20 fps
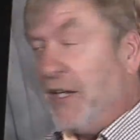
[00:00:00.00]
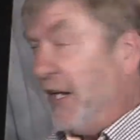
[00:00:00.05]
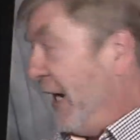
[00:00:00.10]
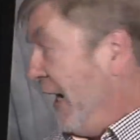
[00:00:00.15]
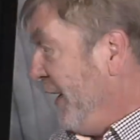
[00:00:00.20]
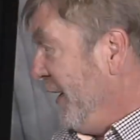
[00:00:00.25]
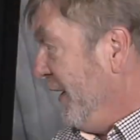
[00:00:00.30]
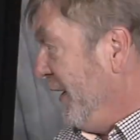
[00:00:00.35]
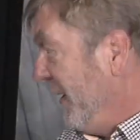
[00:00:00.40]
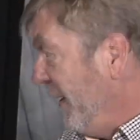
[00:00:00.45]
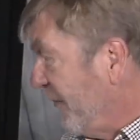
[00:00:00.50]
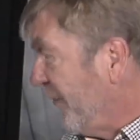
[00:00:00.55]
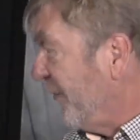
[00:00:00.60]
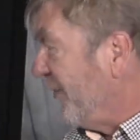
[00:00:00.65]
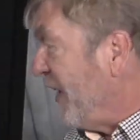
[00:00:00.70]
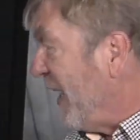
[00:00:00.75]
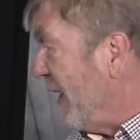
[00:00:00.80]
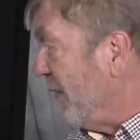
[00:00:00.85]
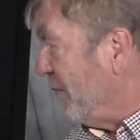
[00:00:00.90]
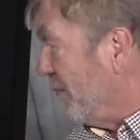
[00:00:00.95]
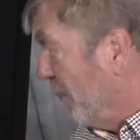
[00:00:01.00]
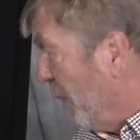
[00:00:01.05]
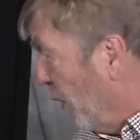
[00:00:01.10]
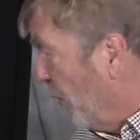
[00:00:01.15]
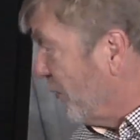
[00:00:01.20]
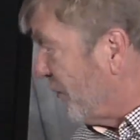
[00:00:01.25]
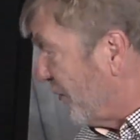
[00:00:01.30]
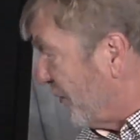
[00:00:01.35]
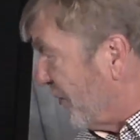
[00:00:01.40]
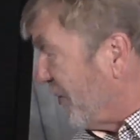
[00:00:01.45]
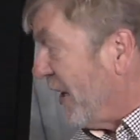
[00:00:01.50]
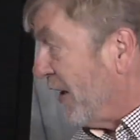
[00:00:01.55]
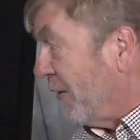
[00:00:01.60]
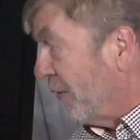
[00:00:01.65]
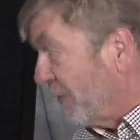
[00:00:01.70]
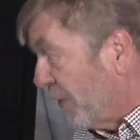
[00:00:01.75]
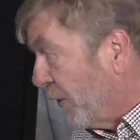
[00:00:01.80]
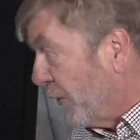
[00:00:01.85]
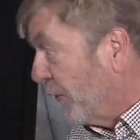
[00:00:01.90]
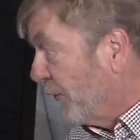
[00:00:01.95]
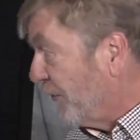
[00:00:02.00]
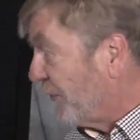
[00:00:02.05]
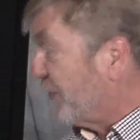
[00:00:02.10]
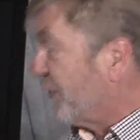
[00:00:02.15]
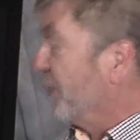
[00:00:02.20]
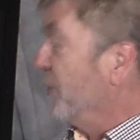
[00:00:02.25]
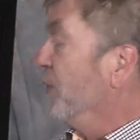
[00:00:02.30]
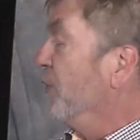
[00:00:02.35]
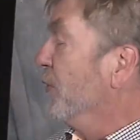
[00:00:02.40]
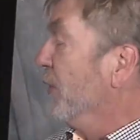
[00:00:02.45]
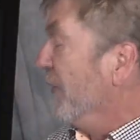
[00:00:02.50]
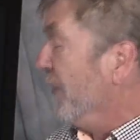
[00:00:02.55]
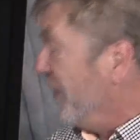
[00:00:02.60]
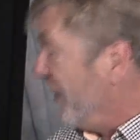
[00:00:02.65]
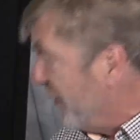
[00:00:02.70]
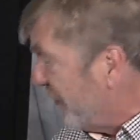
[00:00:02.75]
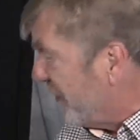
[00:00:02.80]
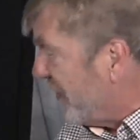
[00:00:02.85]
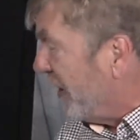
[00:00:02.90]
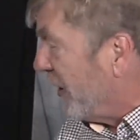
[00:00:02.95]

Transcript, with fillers: And if that most sound goes through when this